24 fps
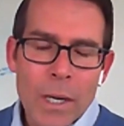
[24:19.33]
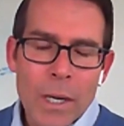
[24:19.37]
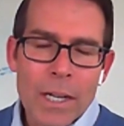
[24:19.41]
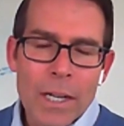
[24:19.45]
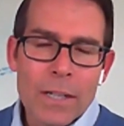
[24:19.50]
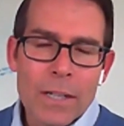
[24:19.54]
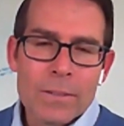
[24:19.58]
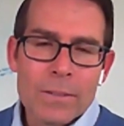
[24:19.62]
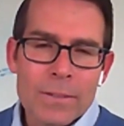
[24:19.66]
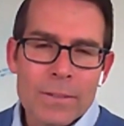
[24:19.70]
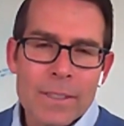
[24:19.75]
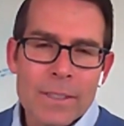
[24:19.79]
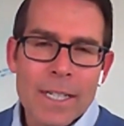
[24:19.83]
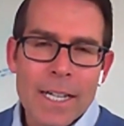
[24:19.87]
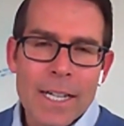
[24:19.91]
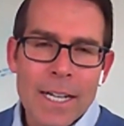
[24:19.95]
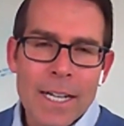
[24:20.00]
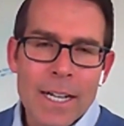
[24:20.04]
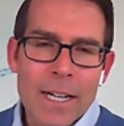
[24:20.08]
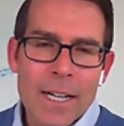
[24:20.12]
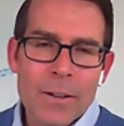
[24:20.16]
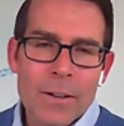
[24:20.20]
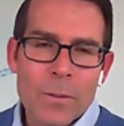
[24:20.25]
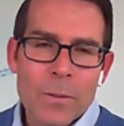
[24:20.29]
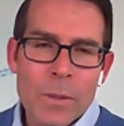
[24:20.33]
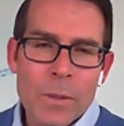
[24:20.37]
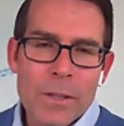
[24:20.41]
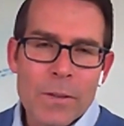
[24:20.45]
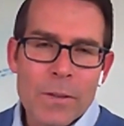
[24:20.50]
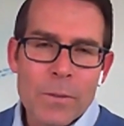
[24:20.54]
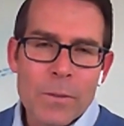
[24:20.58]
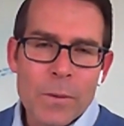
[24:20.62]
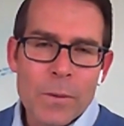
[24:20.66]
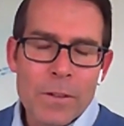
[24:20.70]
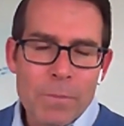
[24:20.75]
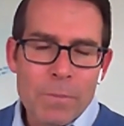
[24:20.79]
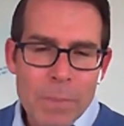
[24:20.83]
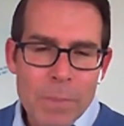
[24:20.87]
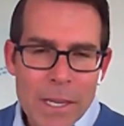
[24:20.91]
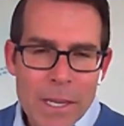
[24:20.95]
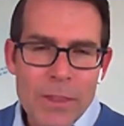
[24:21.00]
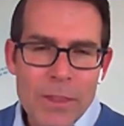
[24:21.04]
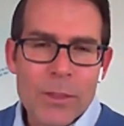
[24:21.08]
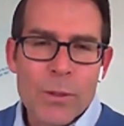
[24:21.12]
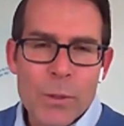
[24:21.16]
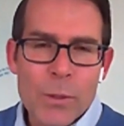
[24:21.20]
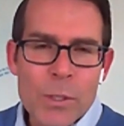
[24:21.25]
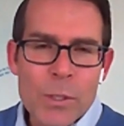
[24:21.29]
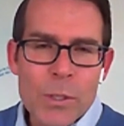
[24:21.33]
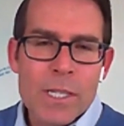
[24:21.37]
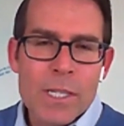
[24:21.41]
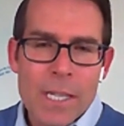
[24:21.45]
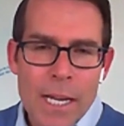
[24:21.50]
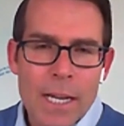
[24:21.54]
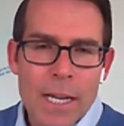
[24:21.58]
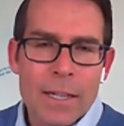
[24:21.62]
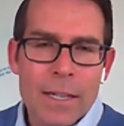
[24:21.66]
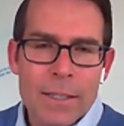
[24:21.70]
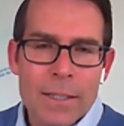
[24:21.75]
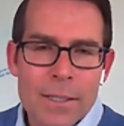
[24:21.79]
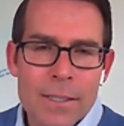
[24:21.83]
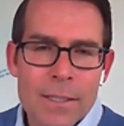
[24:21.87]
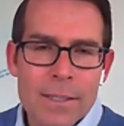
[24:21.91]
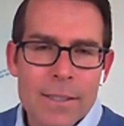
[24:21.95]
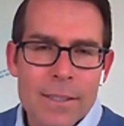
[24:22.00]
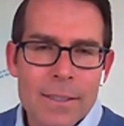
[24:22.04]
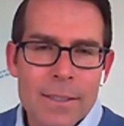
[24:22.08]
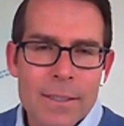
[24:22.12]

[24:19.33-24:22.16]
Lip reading: Well, we've been through 6,